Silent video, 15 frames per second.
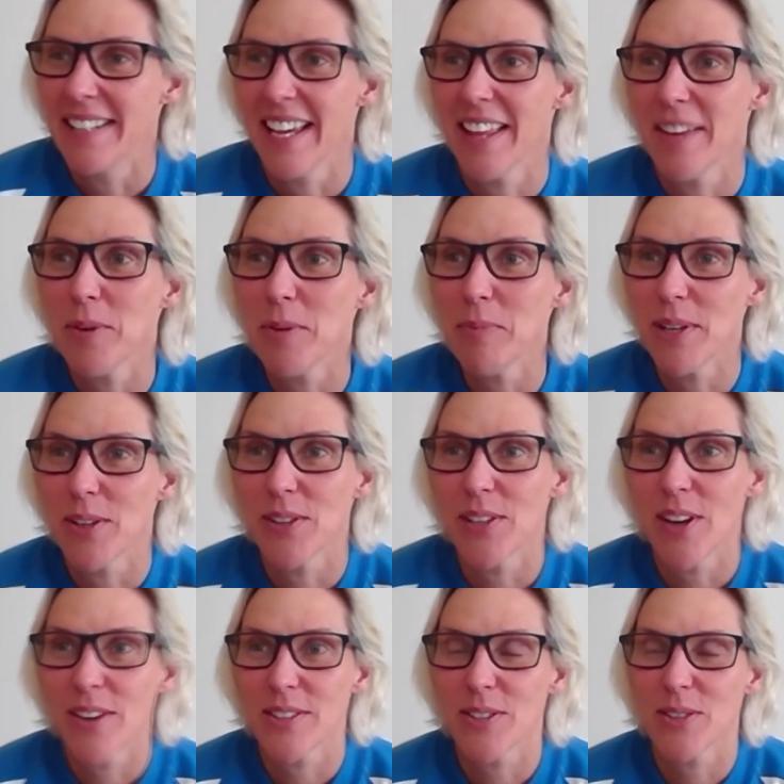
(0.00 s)
it would be good.
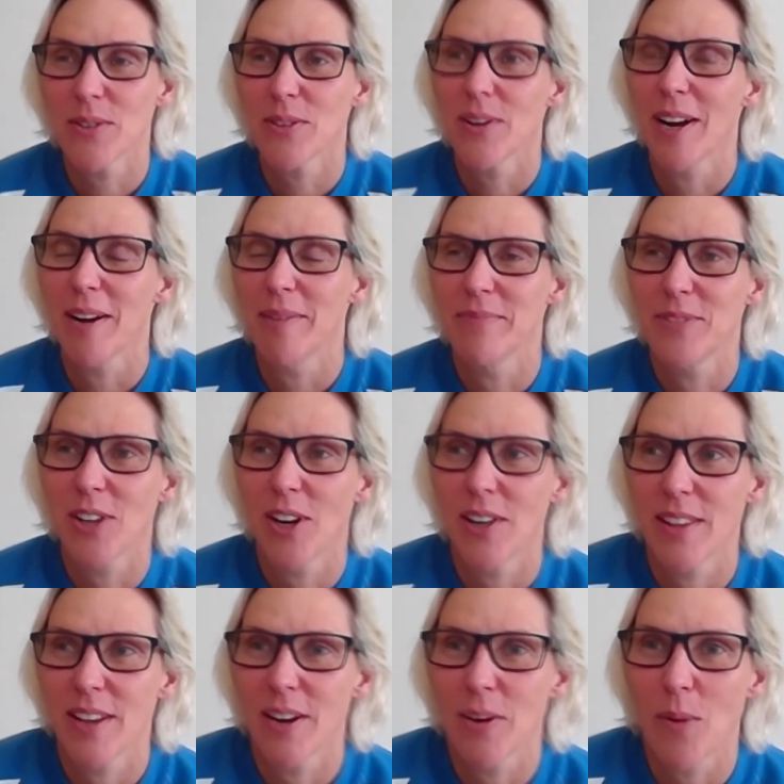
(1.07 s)
Yeah, I saw Jody
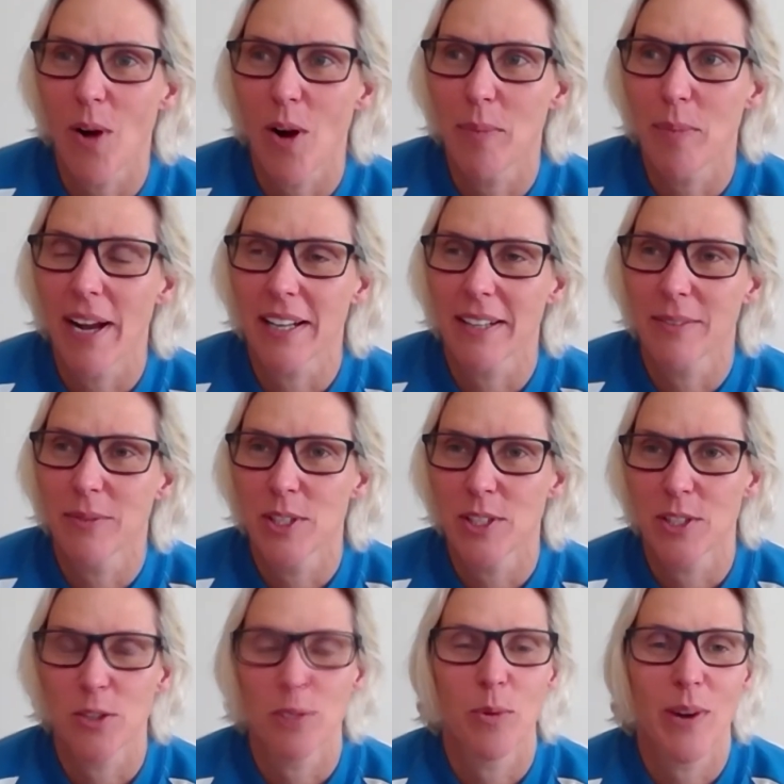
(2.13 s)
there a while back. We used
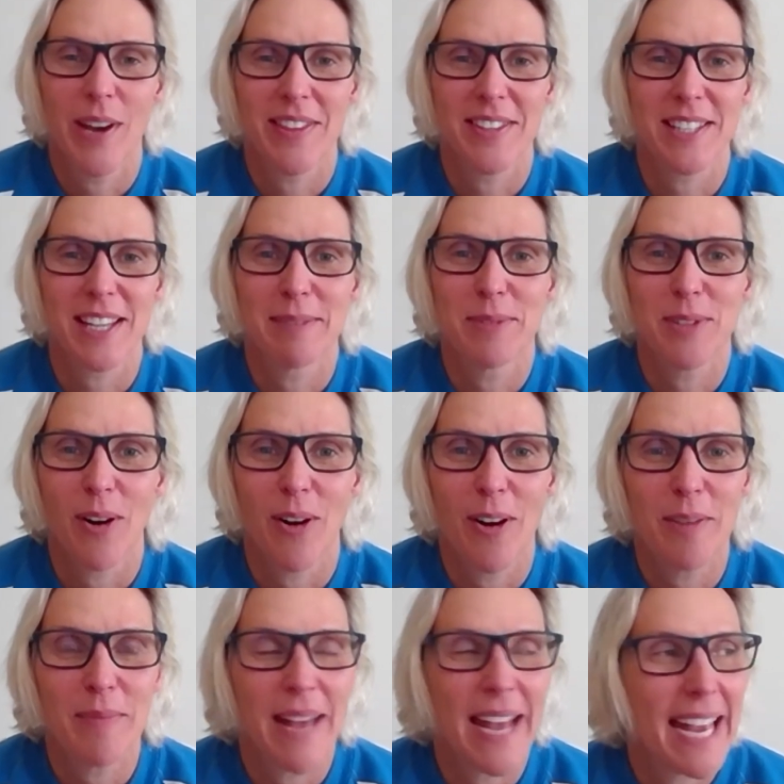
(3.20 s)
to swim around the same
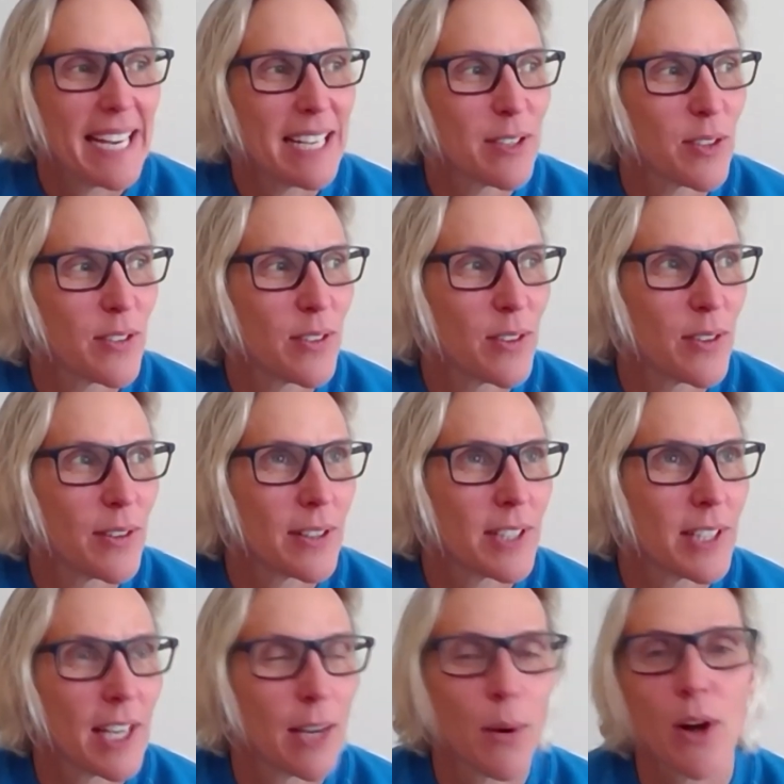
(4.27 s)
time. And I'll
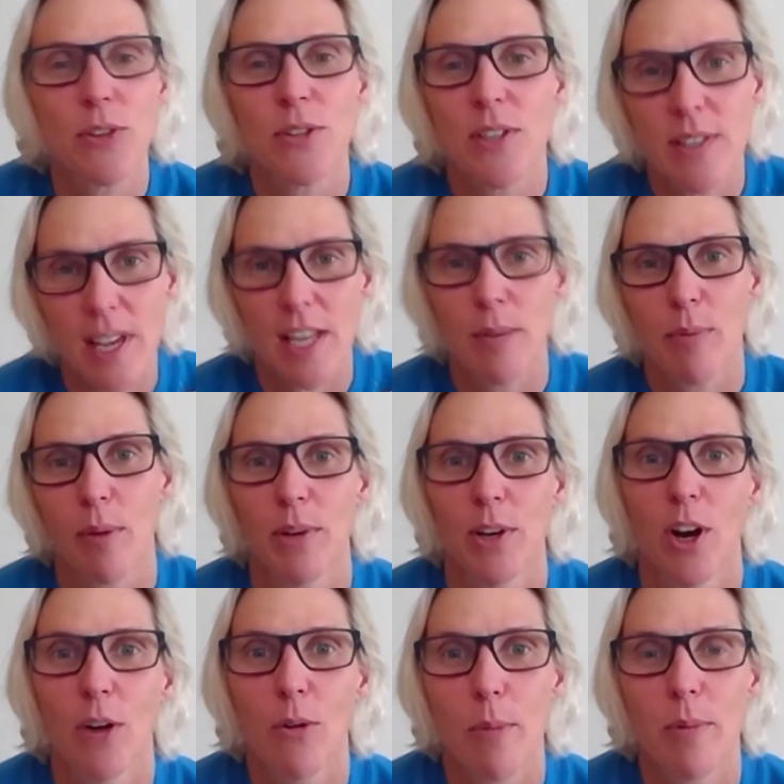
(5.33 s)
tell you who else is there. You probably
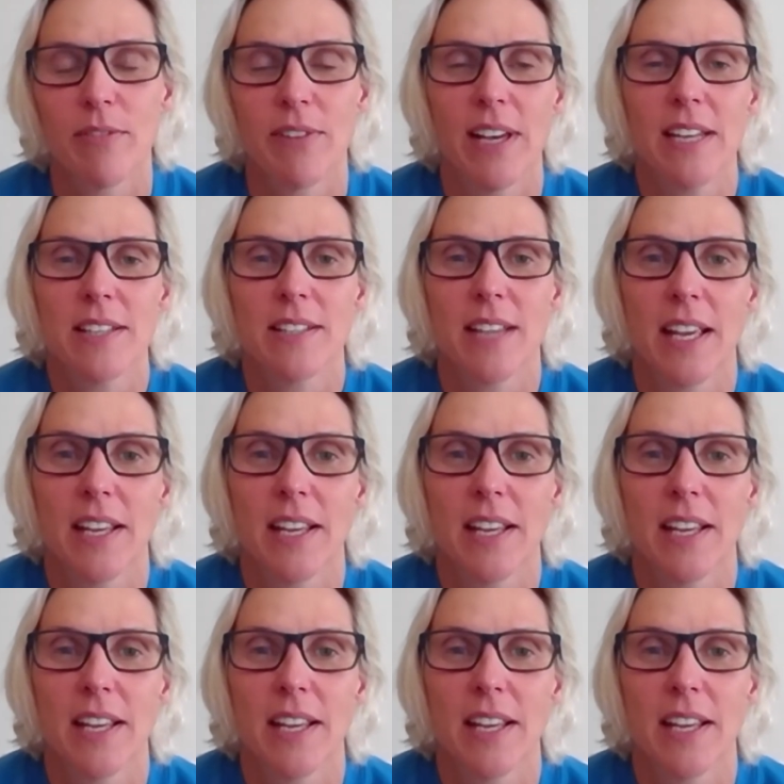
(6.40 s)
know Robbie van der Zandt.